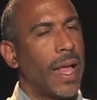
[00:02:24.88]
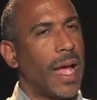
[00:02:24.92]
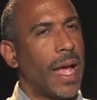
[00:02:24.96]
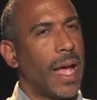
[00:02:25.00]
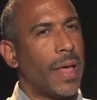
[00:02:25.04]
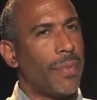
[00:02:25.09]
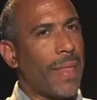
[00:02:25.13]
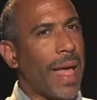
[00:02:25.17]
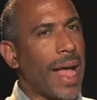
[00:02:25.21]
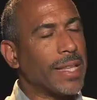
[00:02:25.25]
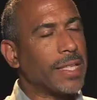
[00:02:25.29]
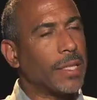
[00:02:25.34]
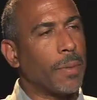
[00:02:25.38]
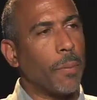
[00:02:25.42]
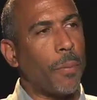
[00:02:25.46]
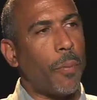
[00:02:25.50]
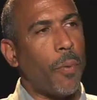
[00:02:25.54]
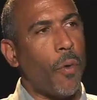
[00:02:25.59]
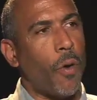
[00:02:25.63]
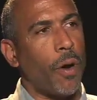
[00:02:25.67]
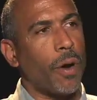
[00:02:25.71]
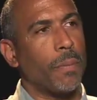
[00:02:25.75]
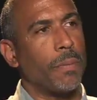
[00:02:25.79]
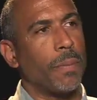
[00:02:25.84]
And that's
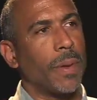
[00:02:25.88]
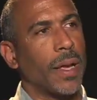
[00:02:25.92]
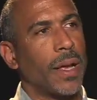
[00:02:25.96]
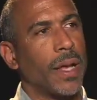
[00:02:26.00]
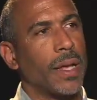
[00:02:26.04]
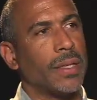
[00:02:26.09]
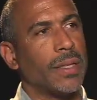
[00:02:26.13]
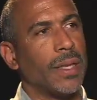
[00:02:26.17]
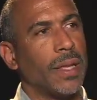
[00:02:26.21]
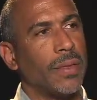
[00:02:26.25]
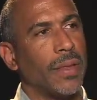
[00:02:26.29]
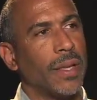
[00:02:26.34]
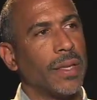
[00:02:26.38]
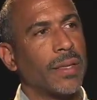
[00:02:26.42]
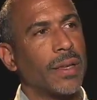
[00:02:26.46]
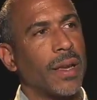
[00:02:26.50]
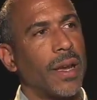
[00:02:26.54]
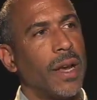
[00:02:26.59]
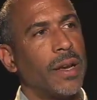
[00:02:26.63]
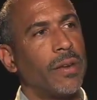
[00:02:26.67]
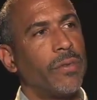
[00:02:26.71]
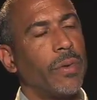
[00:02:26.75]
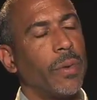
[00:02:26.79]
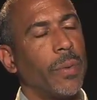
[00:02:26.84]
important because in this
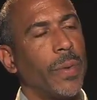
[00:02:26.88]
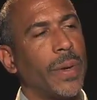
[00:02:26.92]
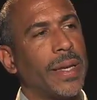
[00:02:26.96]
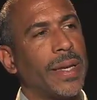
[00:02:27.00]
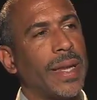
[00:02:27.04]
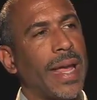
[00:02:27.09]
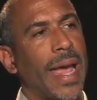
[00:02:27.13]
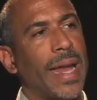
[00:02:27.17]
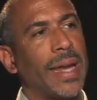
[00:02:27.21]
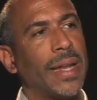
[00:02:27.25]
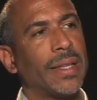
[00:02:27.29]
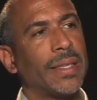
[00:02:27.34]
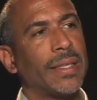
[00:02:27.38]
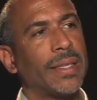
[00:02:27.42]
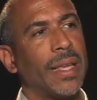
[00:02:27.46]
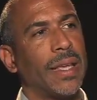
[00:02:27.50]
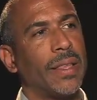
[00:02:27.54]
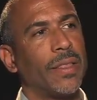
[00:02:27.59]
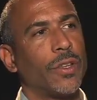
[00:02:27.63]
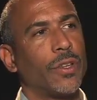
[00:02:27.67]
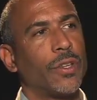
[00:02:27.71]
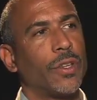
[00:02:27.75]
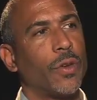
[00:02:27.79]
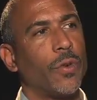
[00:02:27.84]
country, we tend to see
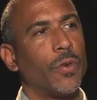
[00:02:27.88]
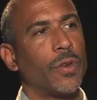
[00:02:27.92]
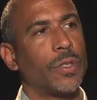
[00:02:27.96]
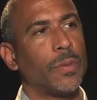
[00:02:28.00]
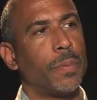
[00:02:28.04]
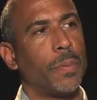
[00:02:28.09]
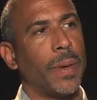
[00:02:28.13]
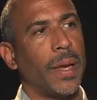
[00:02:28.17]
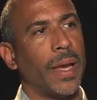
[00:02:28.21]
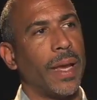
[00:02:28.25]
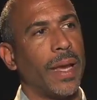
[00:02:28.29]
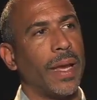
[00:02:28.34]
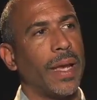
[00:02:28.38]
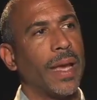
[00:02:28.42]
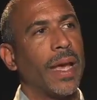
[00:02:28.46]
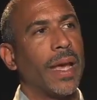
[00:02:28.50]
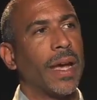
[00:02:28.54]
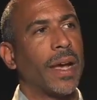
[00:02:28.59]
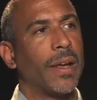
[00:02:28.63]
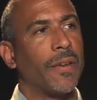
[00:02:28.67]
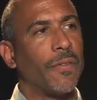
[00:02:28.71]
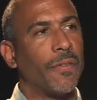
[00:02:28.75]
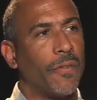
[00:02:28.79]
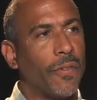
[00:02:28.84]
the two as being
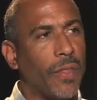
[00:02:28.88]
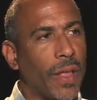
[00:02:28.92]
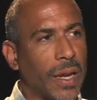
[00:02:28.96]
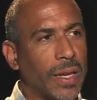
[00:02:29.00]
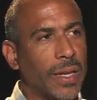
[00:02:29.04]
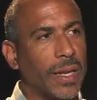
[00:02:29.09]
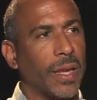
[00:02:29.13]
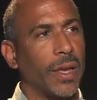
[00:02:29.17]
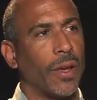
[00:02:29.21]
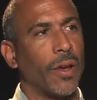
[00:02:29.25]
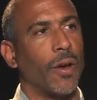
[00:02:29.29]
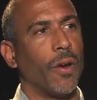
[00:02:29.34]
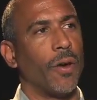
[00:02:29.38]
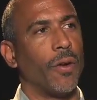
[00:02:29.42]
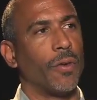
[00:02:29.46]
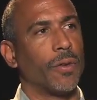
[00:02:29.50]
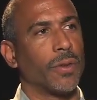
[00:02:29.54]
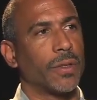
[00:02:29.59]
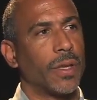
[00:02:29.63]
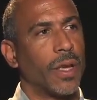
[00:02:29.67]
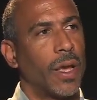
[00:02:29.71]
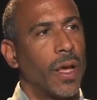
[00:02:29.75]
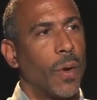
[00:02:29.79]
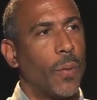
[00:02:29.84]
conflicting
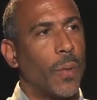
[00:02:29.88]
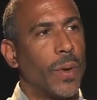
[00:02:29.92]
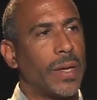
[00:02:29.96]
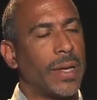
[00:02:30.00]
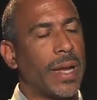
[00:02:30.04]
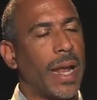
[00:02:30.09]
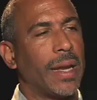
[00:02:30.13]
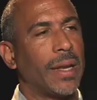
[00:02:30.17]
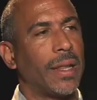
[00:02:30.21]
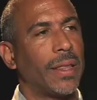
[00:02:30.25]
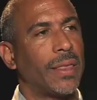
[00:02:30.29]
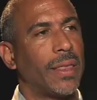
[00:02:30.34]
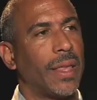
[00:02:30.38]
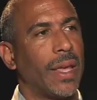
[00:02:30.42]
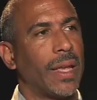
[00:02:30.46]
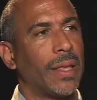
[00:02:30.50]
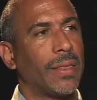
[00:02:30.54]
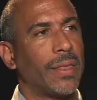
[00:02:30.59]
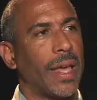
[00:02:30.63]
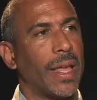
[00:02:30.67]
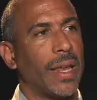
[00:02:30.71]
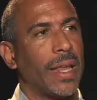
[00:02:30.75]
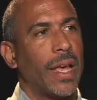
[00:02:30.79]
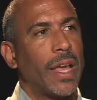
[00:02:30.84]
goals. We tend to
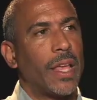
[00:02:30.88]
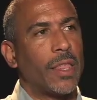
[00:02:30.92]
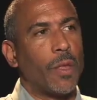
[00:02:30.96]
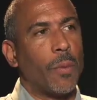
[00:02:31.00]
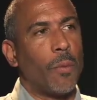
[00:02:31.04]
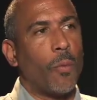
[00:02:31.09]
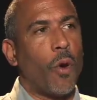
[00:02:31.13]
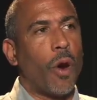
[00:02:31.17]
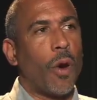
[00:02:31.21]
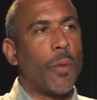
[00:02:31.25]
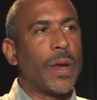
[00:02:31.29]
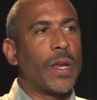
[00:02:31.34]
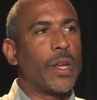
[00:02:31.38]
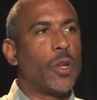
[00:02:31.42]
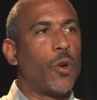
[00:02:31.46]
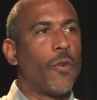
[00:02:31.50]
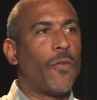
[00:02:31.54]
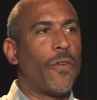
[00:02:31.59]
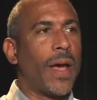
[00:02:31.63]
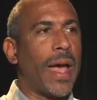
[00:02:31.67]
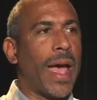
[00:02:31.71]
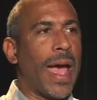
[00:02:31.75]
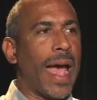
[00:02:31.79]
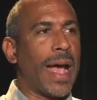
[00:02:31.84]
think that the more we do
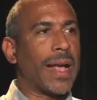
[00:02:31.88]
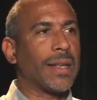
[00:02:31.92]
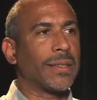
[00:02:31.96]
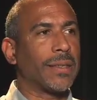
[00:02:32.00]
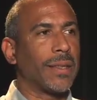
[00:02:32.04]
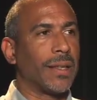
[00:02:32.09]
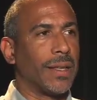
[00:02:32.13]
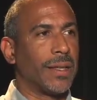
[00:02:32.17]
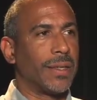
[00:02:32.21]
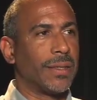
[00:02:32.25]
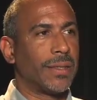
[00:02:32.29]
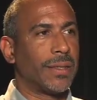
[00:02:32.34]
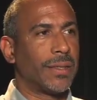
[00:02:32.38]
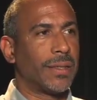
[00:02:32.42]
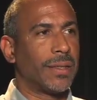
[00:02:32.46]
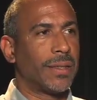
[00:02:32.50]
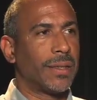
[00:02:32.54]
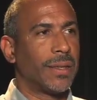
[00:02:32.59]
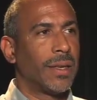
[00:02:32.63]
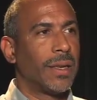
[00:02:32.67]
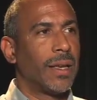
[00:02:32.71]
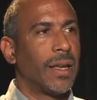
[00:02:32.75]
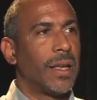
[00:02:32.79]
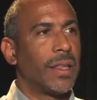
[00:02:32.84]
for excellence,
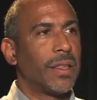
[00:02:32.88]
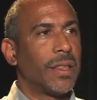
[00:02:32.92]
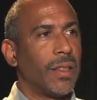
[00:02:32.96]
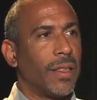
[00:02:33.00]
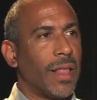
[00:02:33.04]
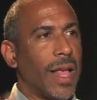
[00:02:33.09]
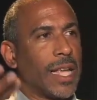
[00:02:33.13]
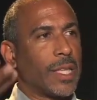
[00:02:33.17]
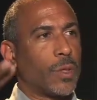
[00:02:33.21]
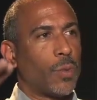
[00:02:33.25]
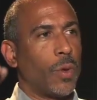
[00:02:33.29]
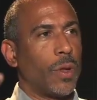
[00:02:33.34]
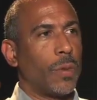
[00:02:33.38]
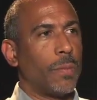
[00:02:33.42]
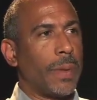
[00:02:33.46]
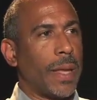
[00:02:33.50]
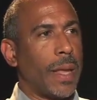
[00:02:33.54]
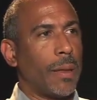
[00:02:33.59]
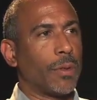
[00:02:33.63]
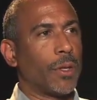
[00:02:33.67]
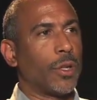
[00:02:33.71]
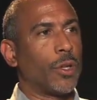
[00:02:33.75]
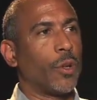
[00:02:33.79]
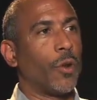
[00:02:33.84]
the less we'll be
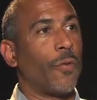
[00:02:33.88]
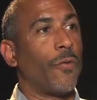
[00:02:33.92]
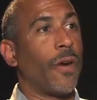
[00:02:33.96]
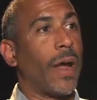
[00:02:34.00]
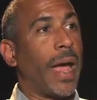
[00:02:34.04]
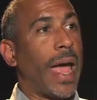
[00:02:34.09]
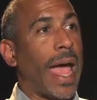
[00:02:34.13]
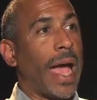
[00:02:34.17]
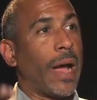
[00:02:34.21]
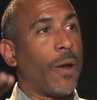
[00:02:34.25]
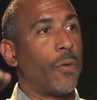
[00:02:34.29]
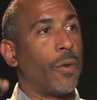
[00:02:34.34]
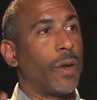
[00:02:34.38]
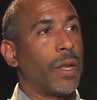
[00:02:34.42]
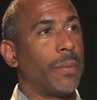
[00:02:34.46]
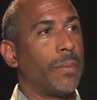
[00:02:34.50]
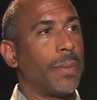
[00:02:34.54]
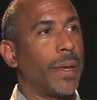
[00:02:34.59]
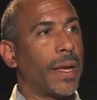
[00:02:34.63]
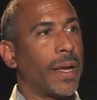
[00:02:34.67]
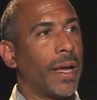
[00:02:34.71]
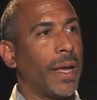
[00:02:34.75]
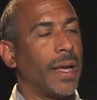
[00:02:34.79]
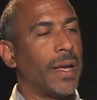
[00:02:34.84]
able to do for equity
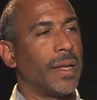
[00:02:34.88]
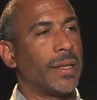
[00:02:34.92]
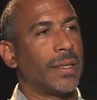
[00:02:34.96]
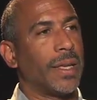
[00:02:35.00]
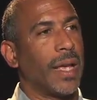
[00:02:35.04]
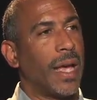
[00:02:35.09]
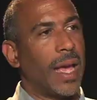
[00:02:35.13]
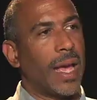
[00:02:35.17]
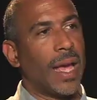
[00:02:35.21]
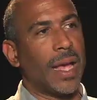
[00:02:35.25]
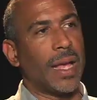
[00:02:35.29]
because